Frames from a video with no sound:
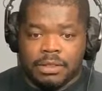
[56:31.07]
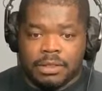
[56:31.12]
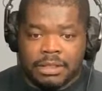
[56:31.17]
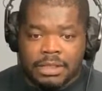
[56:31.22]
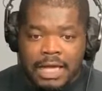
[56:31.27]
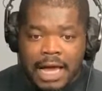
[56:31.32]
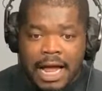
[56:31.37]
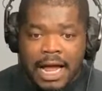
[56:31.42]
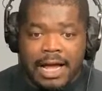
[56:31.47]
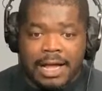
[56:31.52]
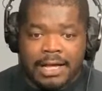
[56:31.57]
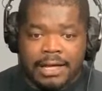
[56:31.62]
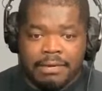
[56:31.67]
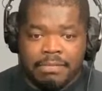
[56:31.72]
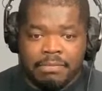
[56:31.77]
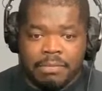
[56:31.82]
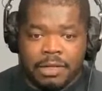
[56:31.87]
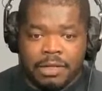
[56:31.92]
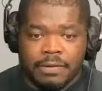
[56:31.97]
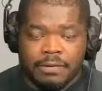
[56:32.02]

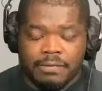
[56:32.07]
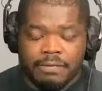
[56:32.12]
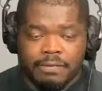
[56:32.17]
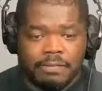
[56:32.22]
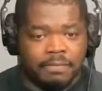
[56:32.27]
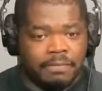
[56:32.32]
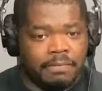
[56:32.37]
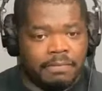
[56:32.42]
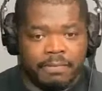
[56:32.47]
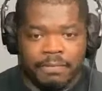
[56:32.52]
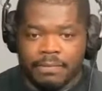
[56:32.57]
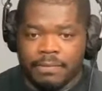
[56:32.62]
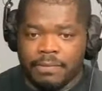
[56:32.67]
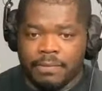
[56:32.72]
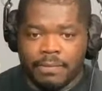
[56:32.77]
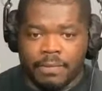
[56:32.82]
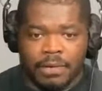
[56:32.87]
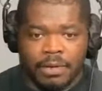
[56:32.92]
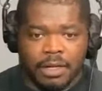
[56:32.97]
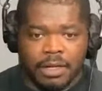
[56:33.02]
Time
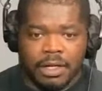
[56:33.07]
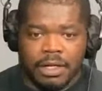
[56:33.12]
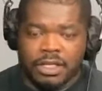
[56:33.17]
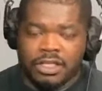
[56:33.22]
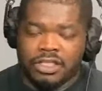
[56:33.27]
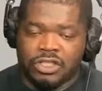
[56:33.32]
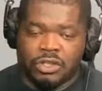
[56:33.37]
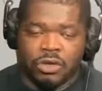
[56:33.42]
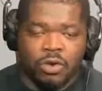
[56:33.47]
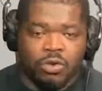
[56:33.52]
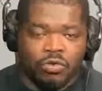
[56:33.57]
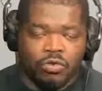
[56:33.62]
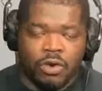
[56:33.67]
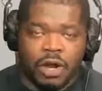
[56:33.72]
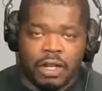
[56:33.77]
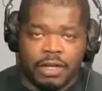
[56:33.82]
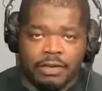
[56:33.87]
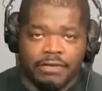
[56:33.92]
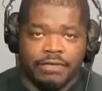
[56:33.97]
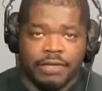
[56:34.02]
is so
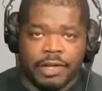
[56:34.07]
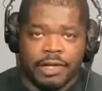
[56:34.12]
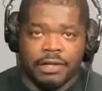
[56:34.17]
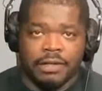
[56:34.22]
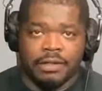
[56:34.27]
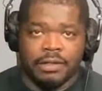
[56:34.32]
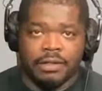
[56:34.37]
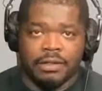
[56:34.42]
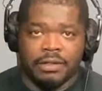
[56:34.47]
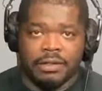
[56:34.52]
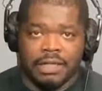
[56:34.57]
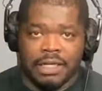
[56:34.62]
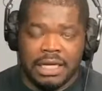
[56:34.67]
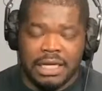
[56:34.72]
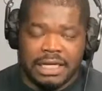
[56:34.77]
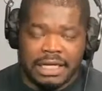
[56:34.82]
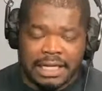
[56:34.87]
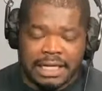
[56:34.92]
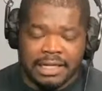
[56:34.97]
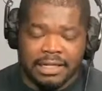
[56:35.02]
relevant.
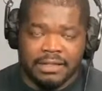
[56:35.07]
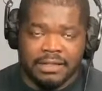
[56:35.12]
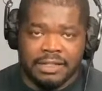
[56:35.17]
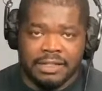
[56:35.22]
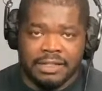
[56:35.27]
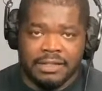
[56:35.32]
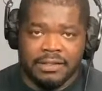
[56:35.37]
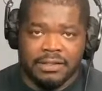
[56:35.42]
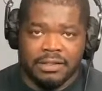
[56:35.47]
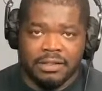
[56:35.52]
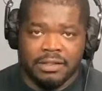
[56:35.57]
It is.